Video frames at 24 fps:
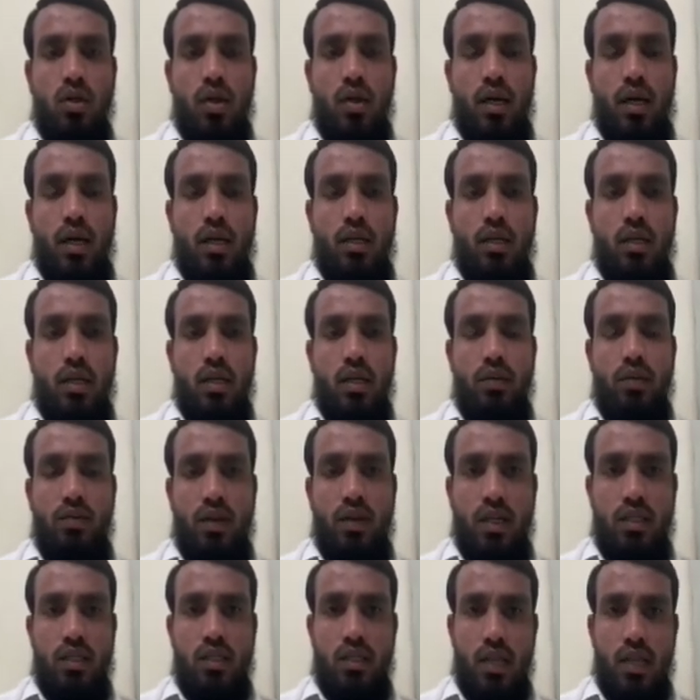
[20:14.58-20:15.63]
and if
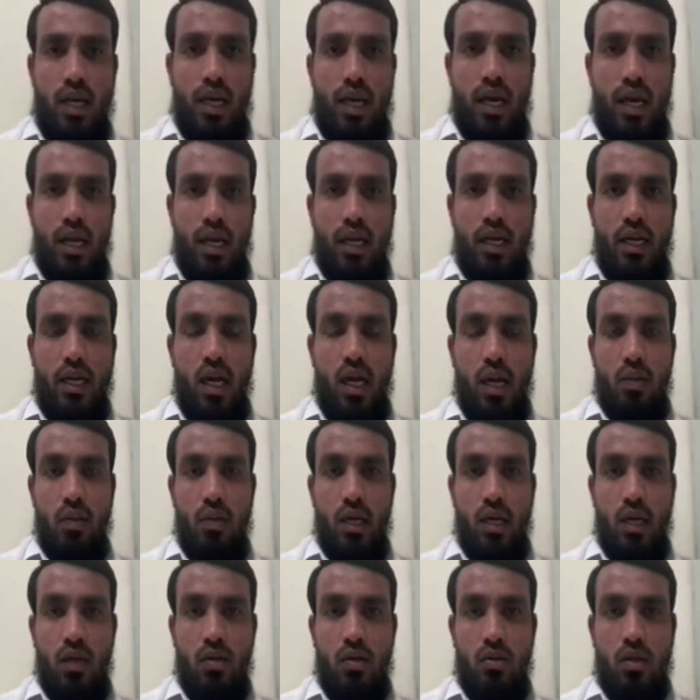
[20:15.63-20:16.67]
it is
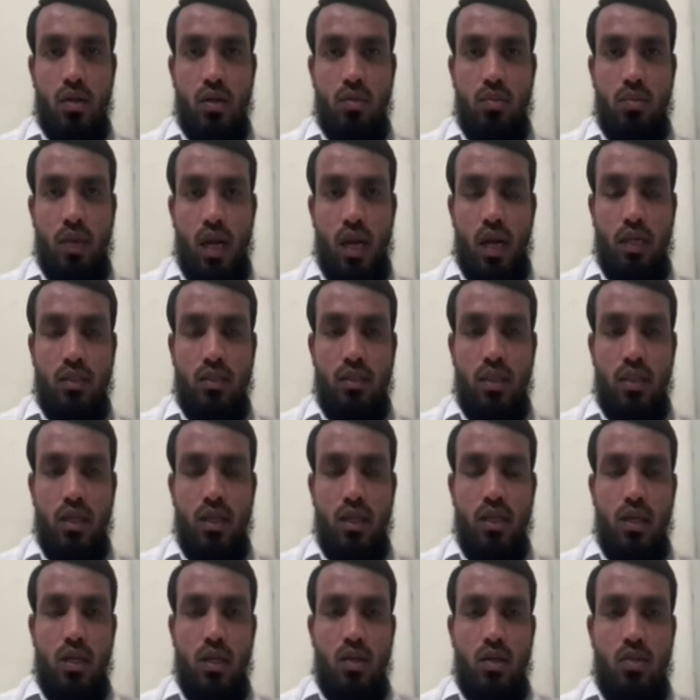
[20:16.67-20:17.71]
aerenchyma into the plant cell,
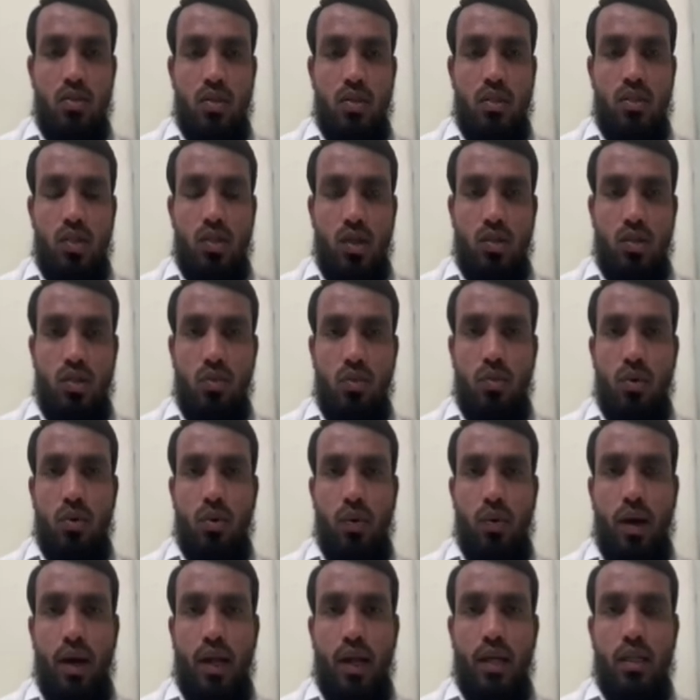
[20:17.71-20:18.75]
it is also
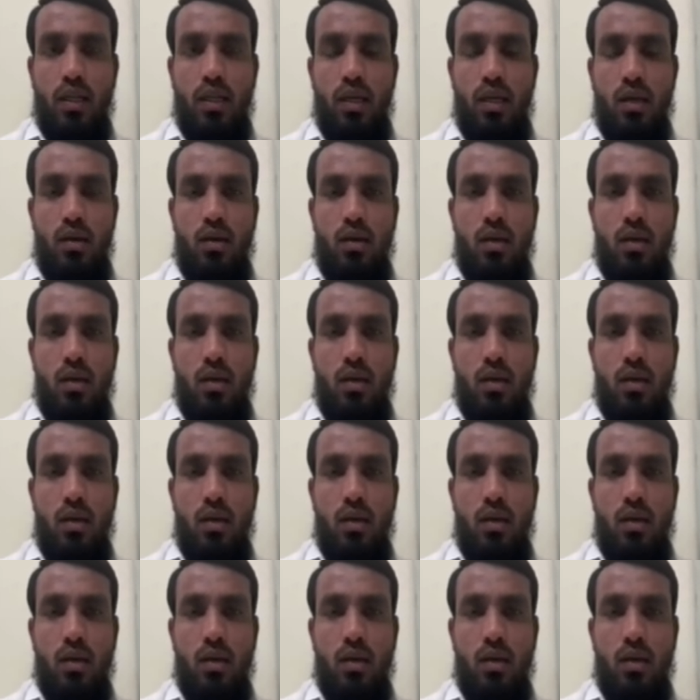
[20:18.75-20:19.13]
providing the